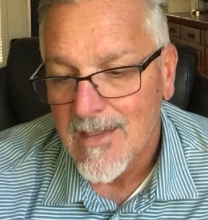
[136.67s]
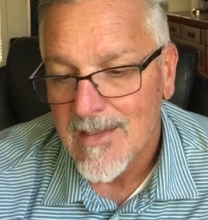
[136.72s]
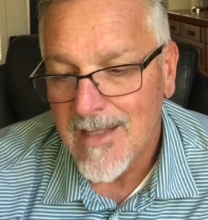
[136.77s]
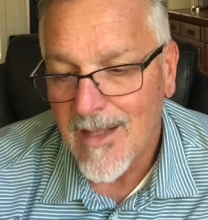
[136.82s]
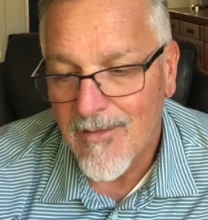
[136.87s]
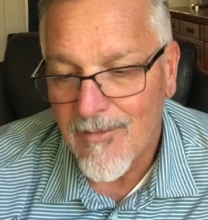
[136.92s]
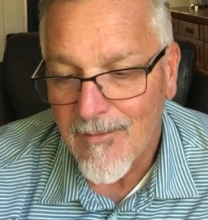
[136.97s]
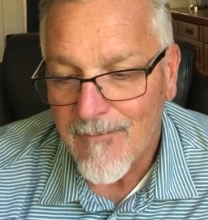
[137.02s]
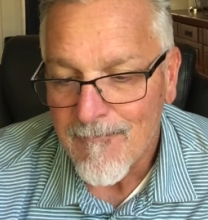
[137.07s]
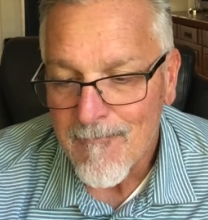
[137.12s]

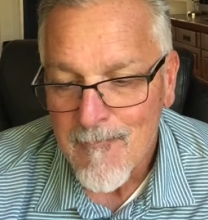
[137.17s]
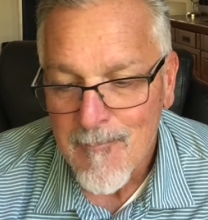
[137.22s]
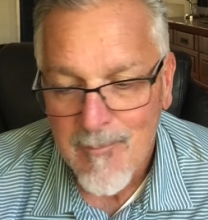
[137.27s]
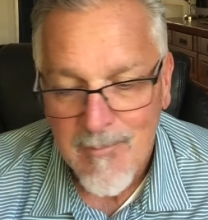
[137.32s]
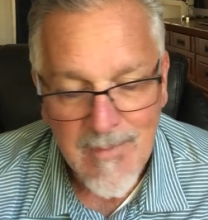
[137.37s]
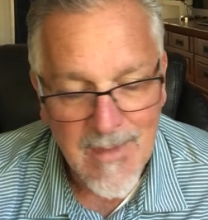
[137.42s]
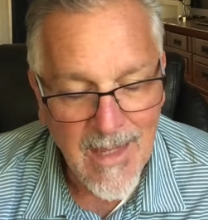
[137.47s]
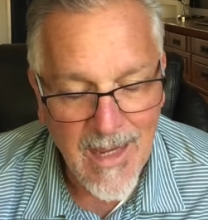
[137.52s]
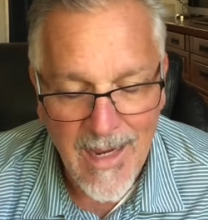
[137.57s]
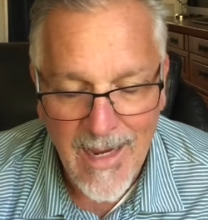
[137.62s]
Now,
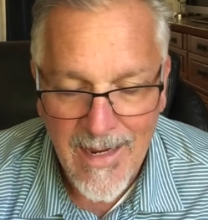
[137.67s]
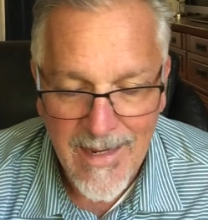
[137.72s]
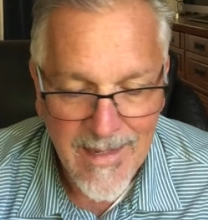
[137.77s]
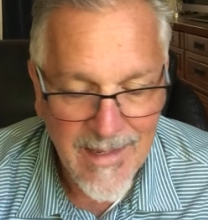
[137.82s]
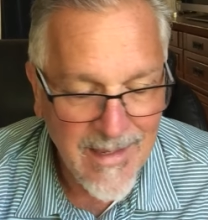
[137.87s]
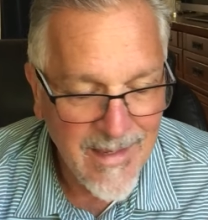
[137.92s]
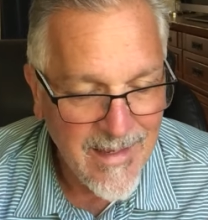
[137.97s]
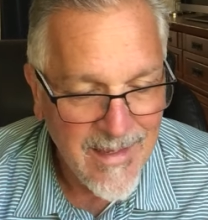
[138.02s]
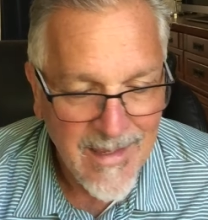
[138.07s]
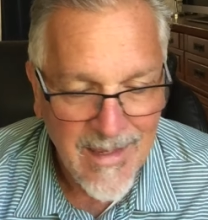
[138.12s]

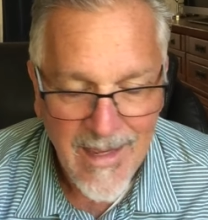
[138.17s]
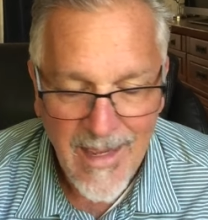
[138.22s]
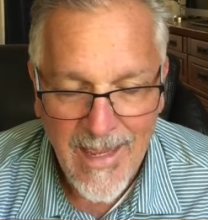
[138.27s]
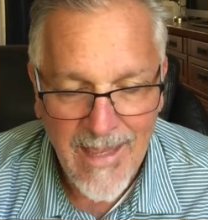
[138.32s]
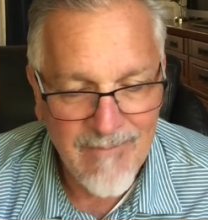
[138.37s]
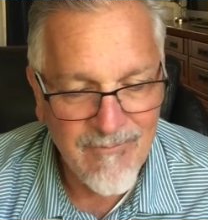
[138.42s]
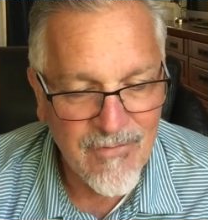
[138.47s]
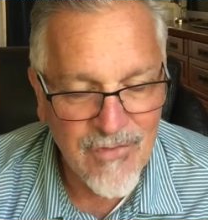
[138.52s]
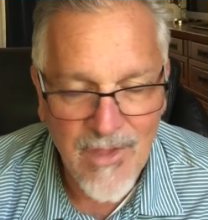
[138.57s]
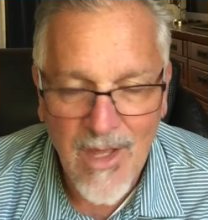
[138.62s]
I
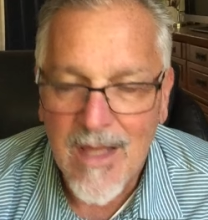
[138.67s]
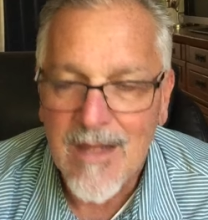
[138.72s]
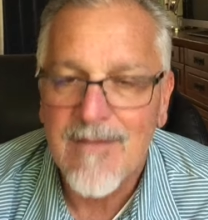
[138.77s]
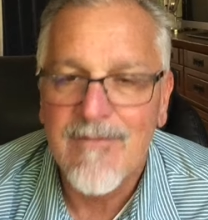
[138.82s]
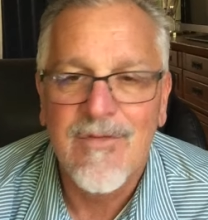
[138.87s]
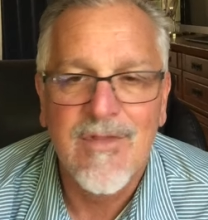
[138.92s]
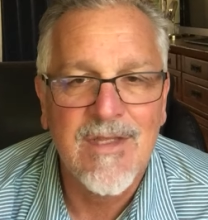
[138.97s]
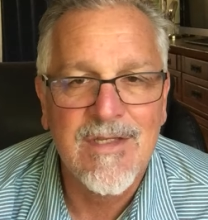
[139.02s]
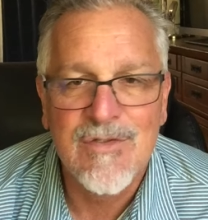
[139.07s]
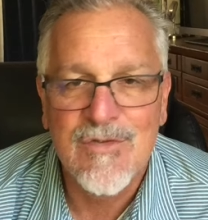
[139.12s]
had thought
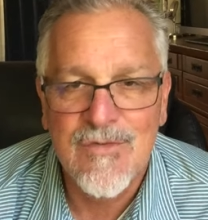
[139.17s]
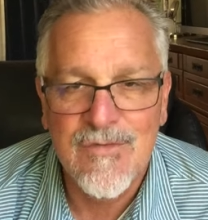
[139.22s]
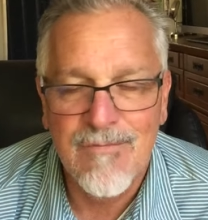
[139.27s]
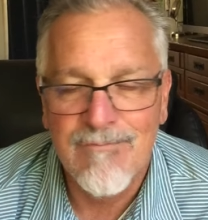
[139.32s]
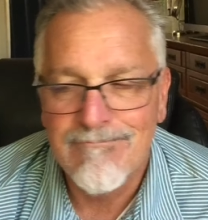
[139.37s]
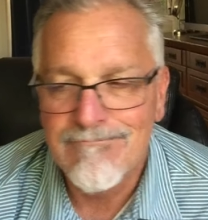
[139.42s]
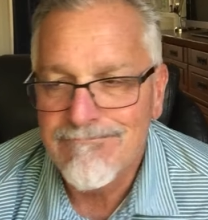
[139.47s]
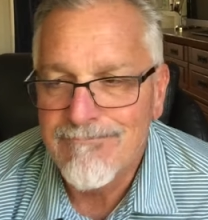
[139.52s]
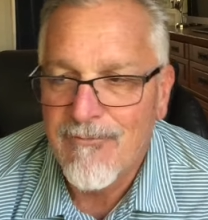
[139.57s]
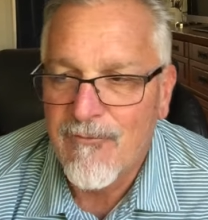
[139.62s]
of this
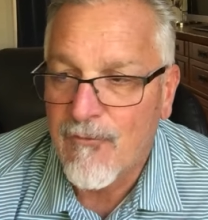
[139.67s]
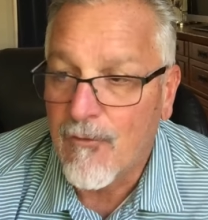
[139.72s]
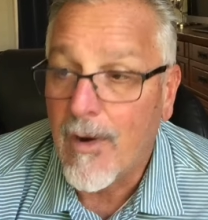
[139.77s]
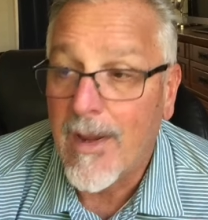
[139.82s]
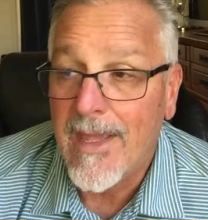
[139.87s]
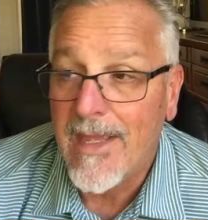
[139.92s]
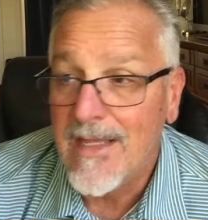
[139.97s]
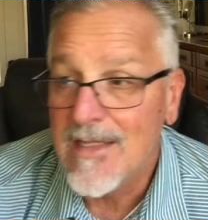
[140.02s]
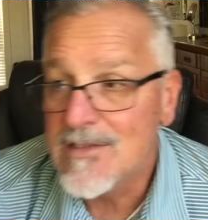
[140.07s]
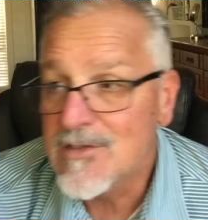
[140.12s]

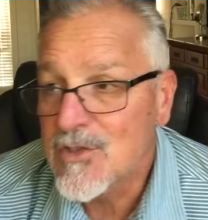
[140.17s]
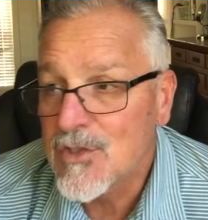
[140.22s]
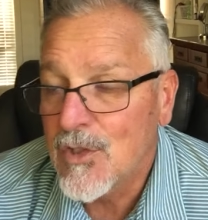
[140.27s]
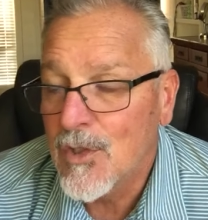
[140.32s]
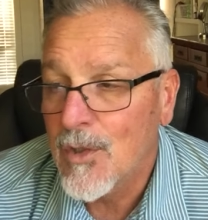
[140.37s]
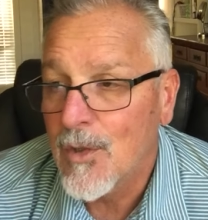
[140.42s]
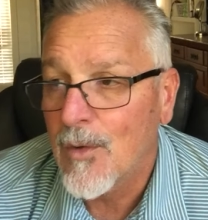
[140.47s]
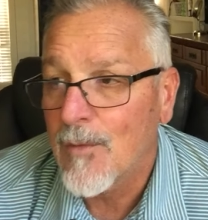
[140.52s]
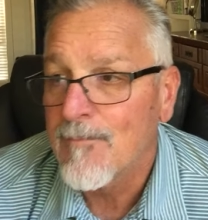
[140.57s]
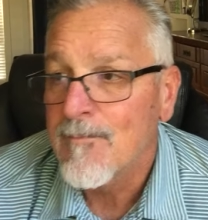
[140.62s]
phrase, you
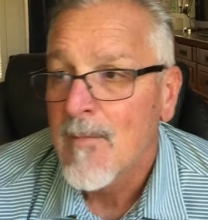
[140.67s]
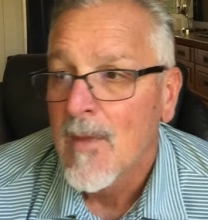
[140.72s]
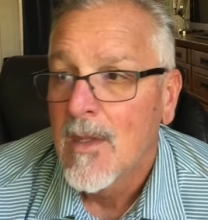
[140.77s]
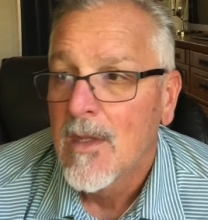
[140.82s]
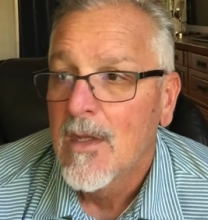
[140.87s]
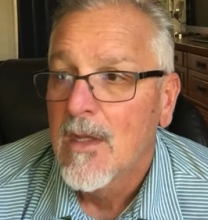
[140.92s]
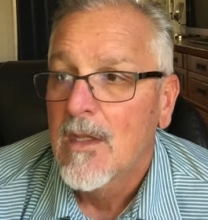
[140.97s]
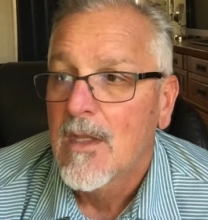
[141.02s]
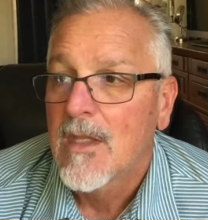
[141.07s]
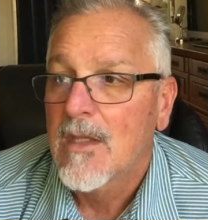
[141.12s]
know,
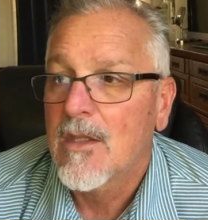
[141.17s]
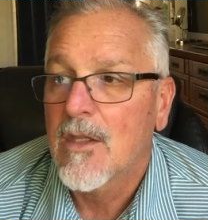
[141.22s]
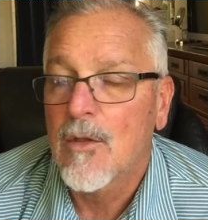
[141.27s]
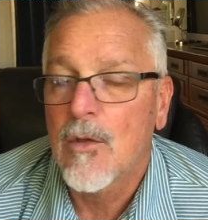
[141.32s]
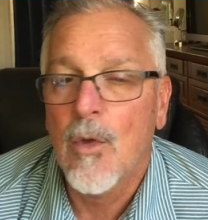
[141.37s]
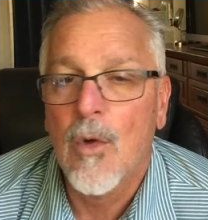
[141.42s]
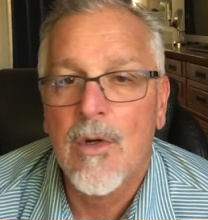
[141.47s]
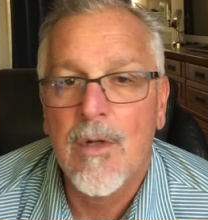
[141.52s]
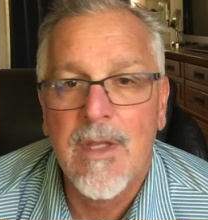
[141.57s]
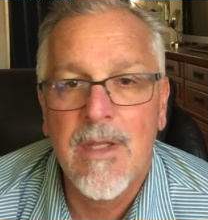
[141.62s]
the
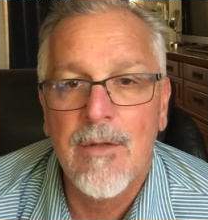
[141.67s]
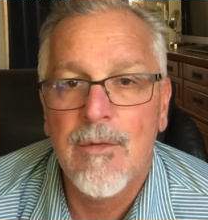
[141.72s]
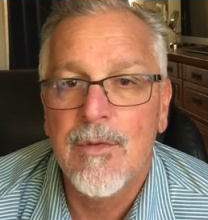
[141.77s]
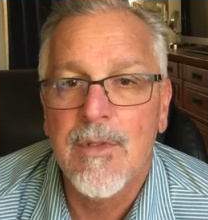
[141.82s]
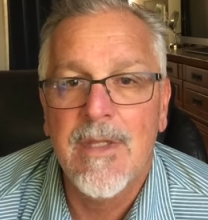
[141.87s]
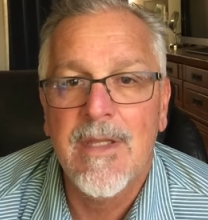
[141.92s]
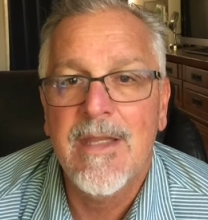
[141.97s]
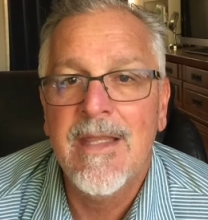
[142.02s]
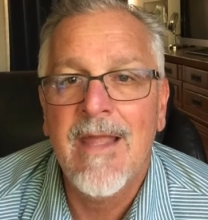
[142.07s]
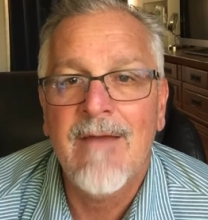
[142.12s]
Lord, he'll
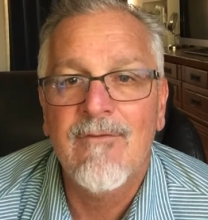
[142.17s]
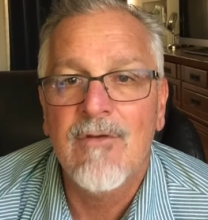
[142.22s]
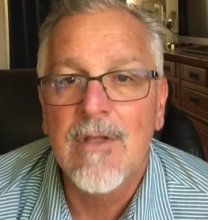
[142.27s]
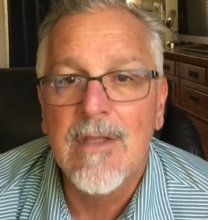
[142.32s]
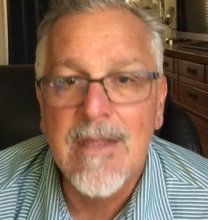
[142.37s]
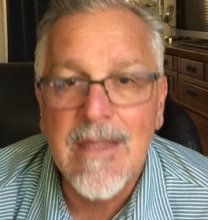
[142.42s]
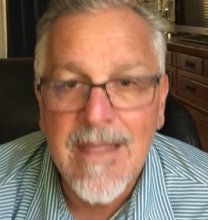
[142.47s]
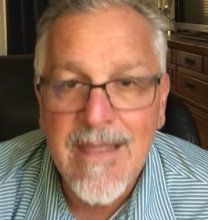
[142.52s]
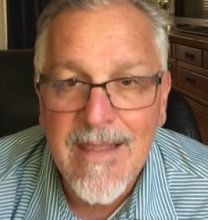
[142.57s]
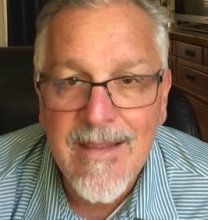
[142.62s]
never
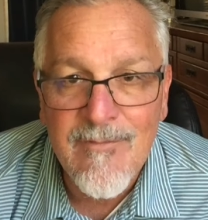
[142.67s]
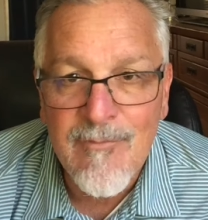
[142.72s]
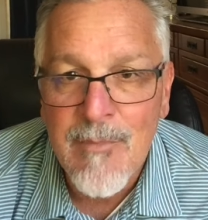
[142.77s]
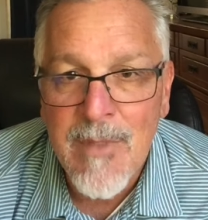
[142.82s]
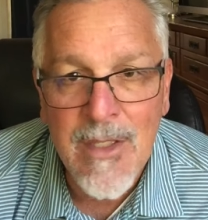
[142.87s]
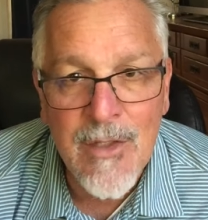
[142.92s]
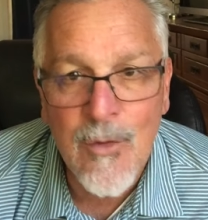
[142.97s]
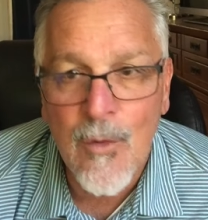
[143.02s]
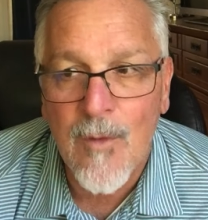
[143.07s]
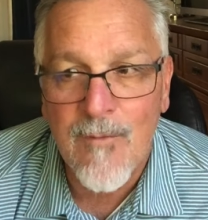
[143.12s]
leave
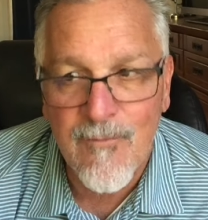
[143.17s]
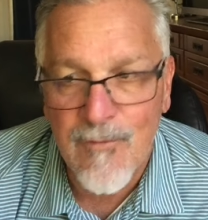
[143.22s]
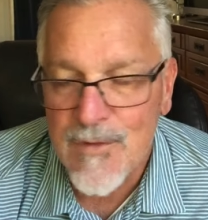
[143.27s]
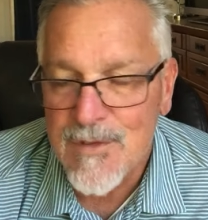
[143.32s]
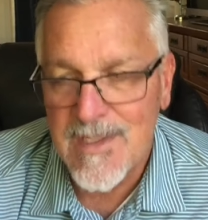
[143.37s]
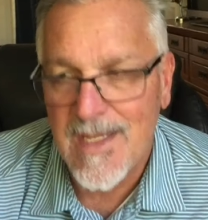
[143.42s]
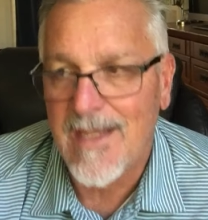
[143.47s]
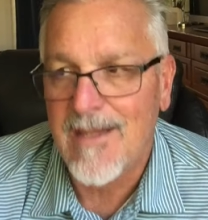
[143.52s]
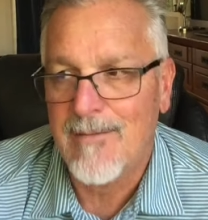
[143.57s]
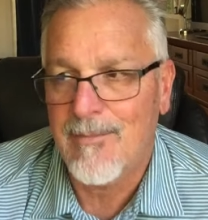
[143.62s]
me nor
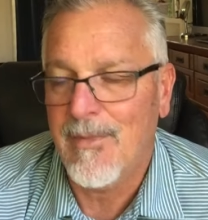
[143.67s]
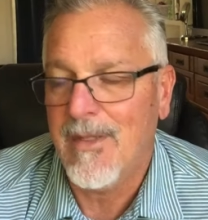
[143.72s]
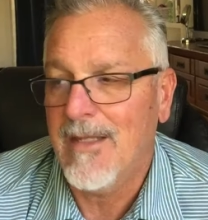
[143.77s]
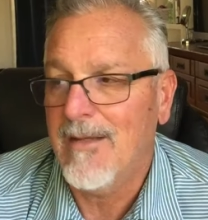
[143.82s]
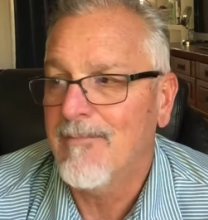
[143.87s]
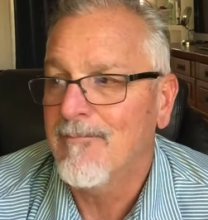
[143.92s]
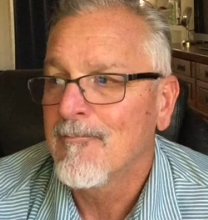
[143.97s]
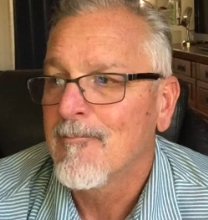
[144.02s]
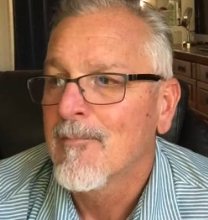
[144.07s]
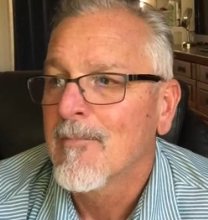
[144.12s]
forsake
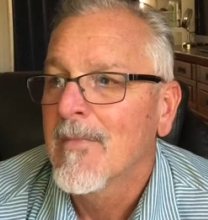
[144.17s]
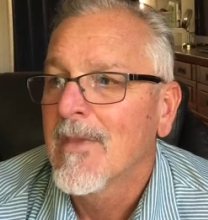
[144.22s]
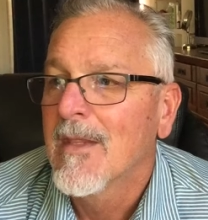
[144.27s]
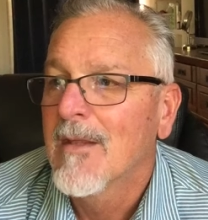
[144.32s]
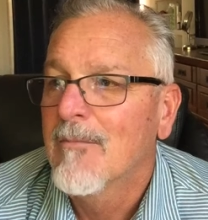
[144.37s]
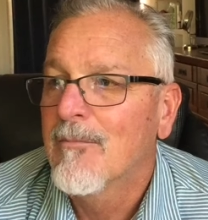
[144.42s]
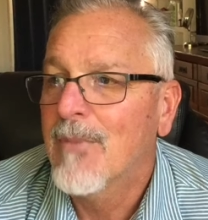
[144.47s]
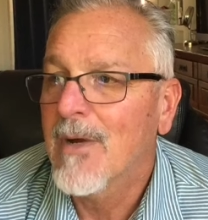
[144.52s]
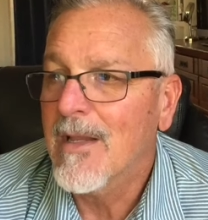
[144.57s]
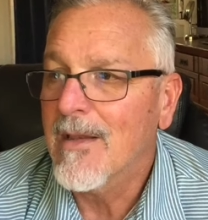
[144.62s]
me.
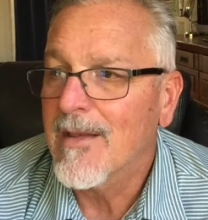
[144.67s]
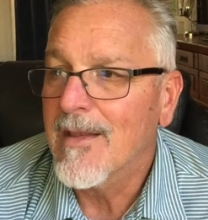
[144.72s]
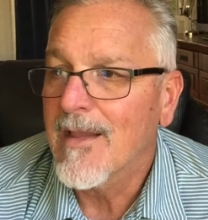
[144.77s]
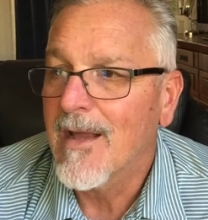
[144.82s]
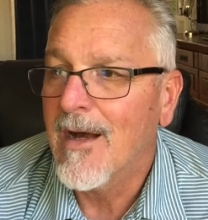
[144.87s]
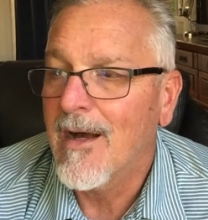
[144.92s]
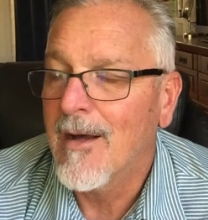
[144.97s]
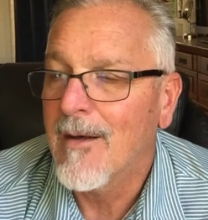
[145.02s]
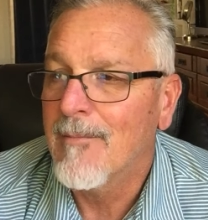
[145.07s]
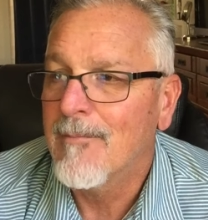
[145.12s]
But,
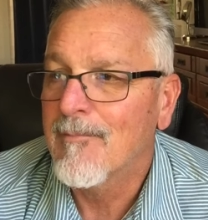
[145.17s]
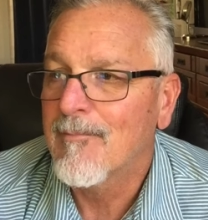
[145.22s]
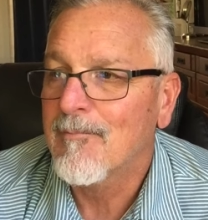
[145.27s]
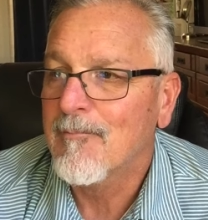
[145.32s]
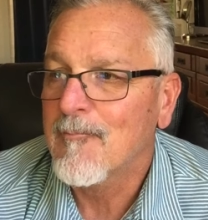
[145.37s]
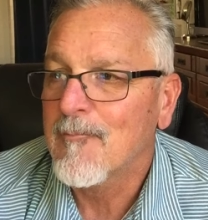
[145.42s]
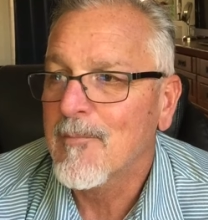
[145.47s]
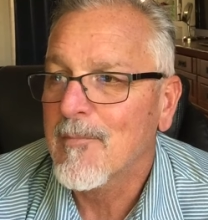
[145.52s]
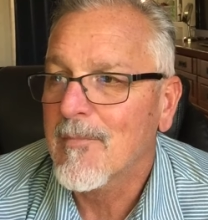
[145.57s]
and